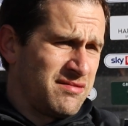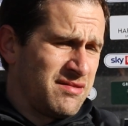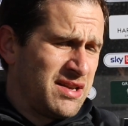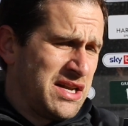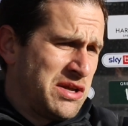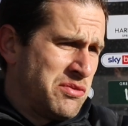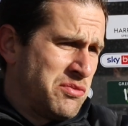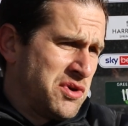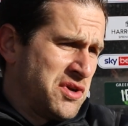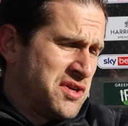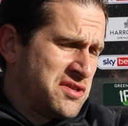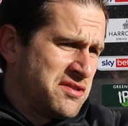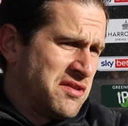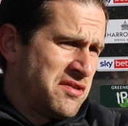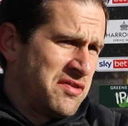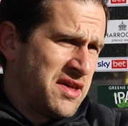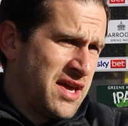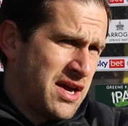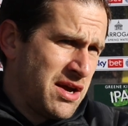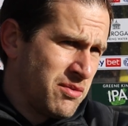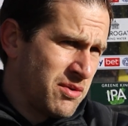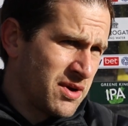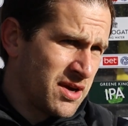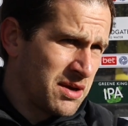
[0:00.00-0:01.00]
any worse than
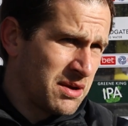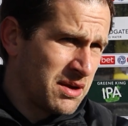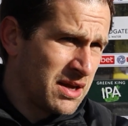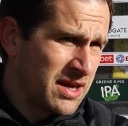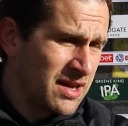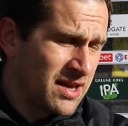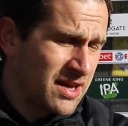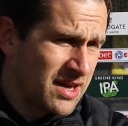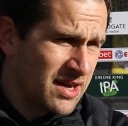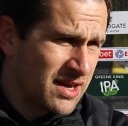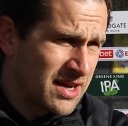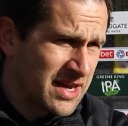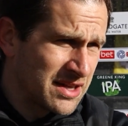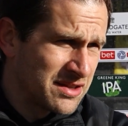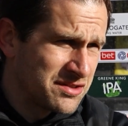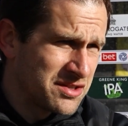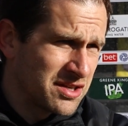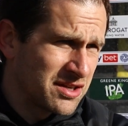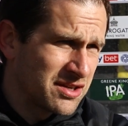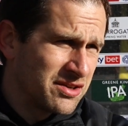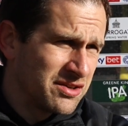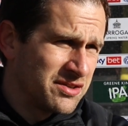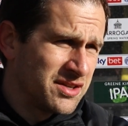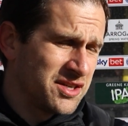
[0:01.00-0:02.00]
they were
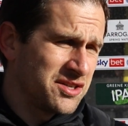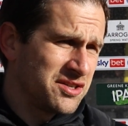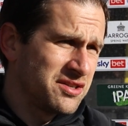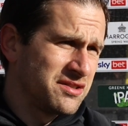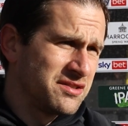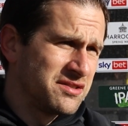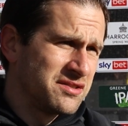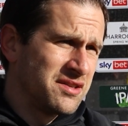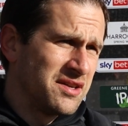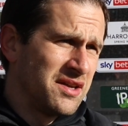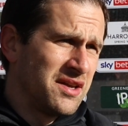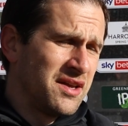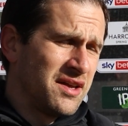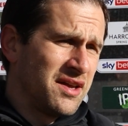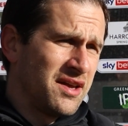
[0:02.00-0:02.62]
against the conditions.